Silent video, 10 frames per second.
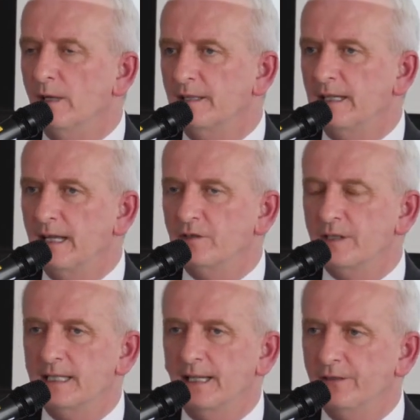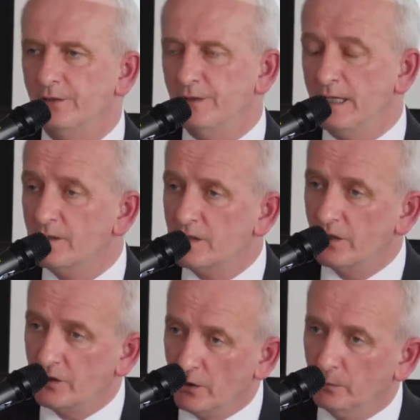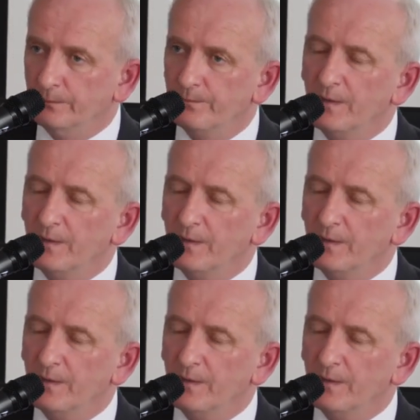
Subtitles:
what the legislator needs to do.